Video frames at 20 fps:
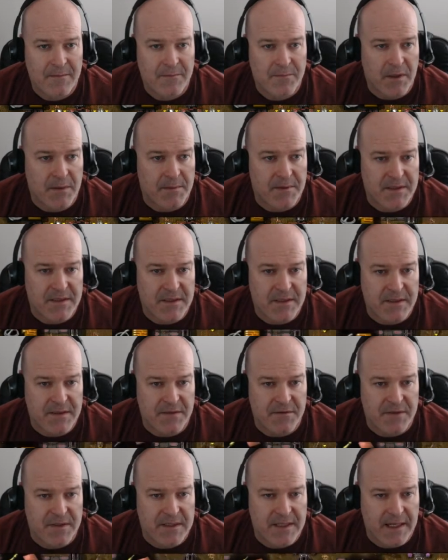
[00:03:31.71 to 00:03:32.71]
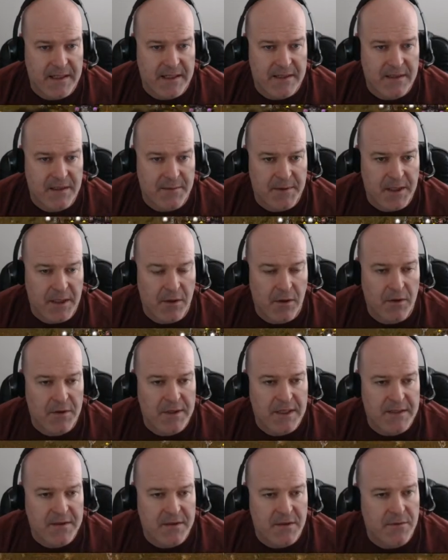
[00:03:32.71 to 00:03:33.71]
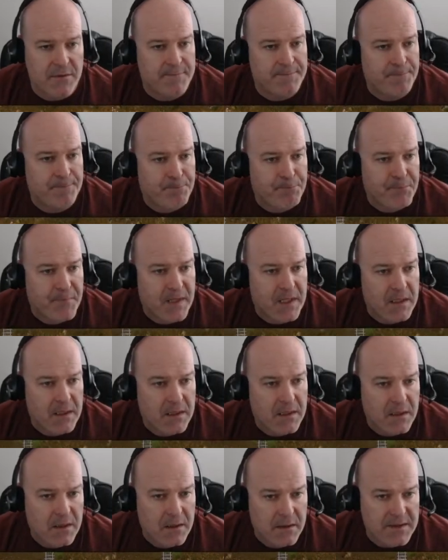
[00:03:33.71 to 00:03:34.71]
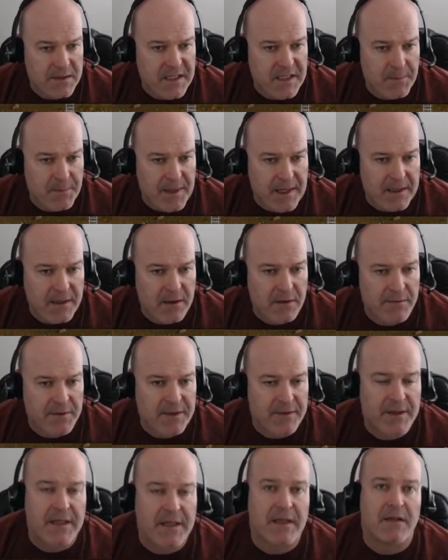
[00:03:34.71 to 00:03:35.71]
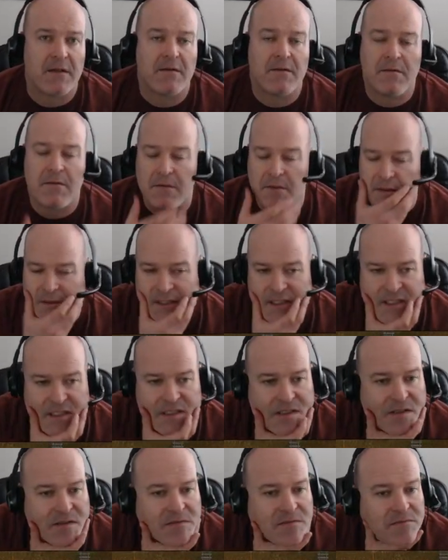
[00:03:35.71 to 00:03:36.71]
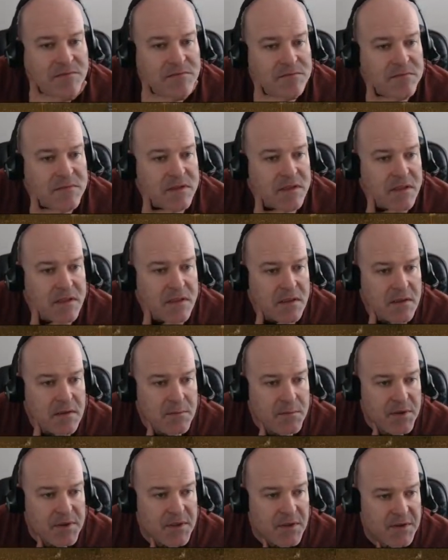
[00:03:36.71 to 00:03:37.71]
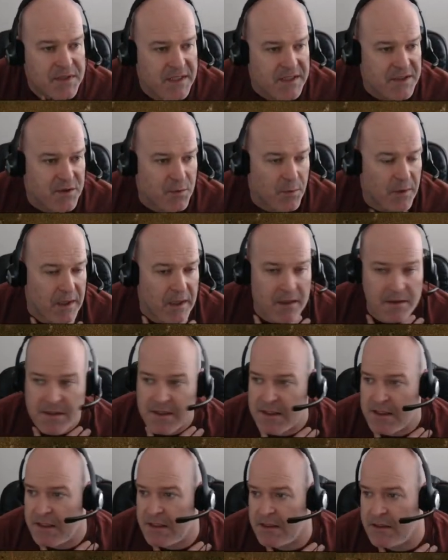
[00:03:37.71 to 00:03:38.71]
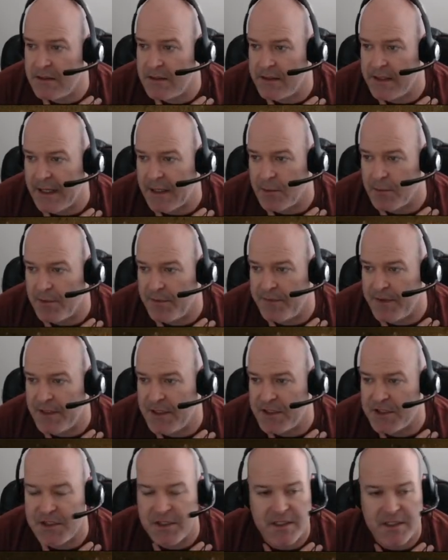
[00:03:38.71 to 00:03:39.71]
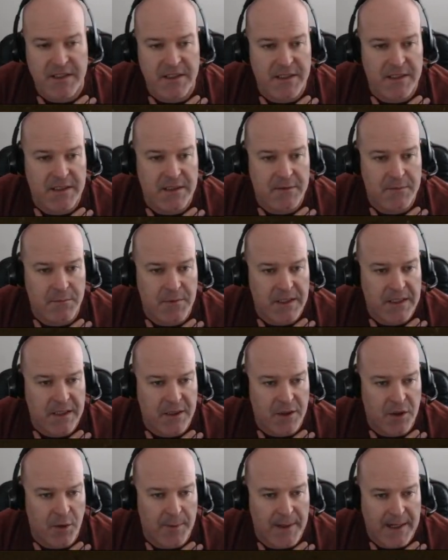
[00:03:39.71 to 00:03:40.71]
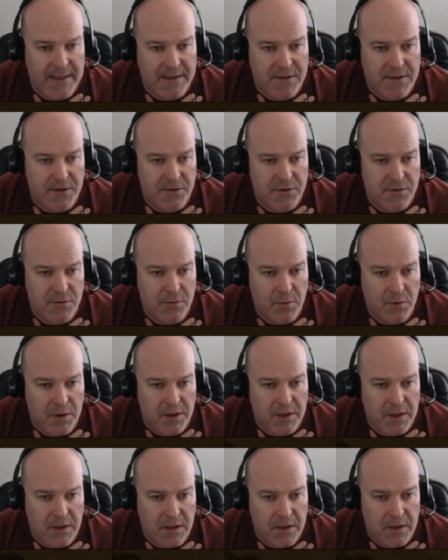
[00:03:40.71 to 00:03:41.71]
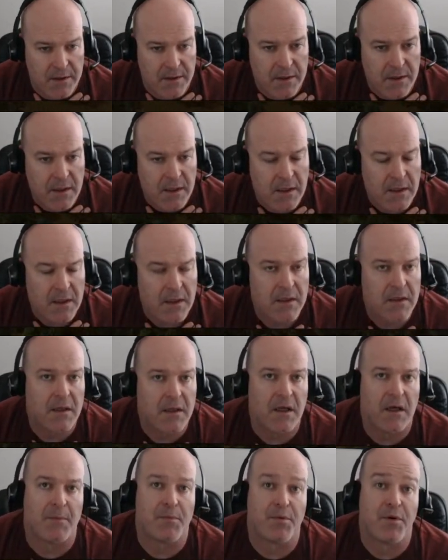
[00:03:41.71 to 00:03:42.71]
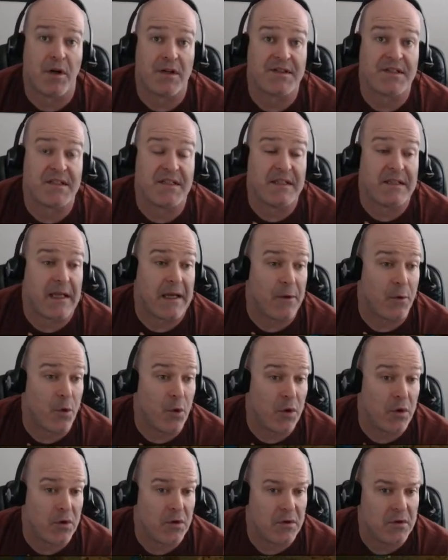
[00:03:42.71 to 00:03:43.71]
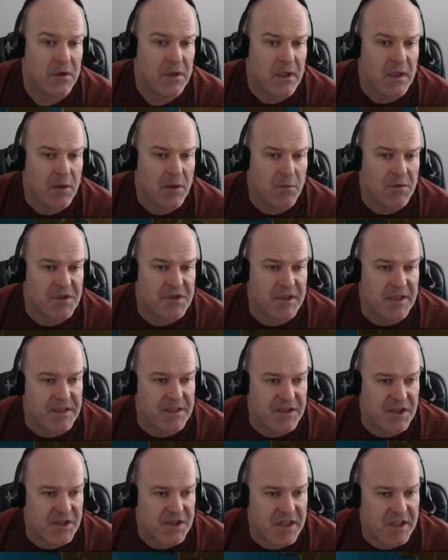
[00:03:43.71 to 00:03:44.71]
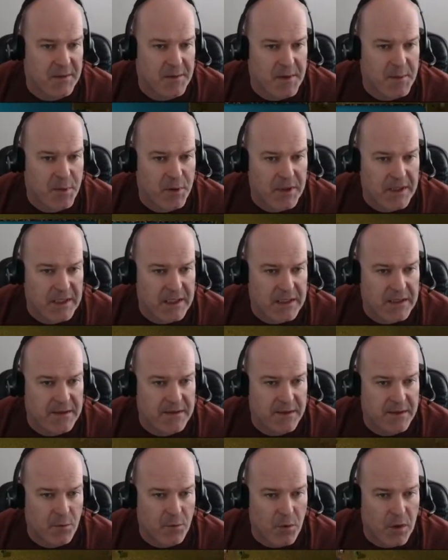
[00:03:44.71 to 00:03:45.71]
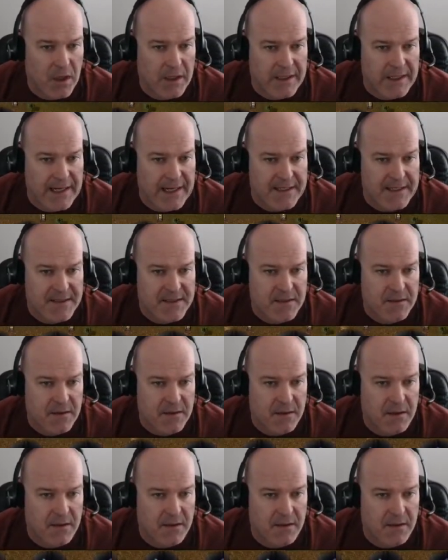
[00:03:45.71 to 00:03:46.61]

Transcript: Probably just need 2 stacks. There we go. Okay, so... Let's get back over there now. Let's put those extra warehouses in. That'll be finished, and then we can go back to working on processing that oil, which is just going to be putting in the raw gas